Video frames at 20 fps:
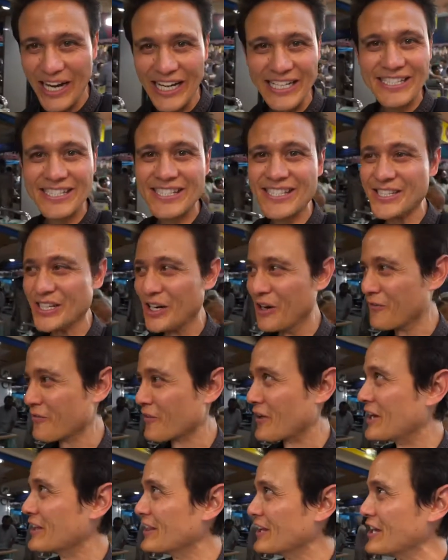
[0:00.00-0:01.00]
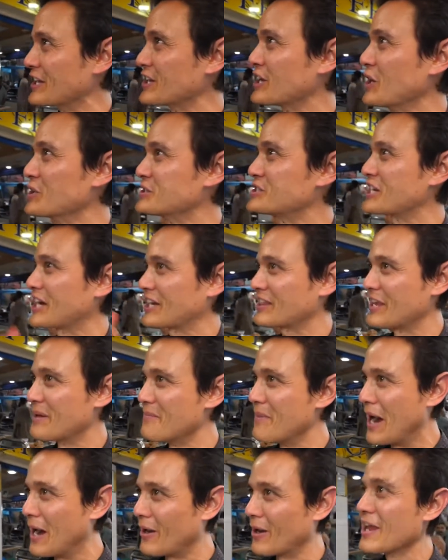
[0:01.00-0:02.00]
nice, so friendly. Go check
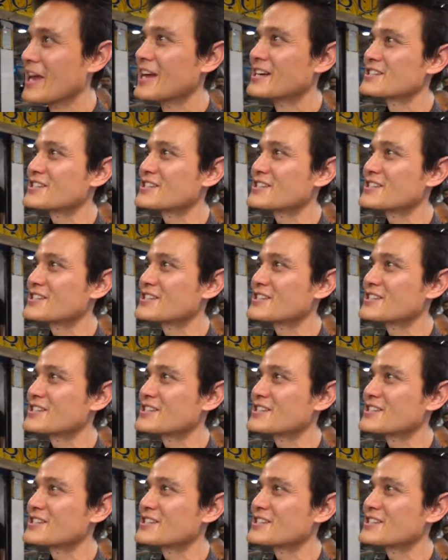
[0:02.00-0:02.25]
them out.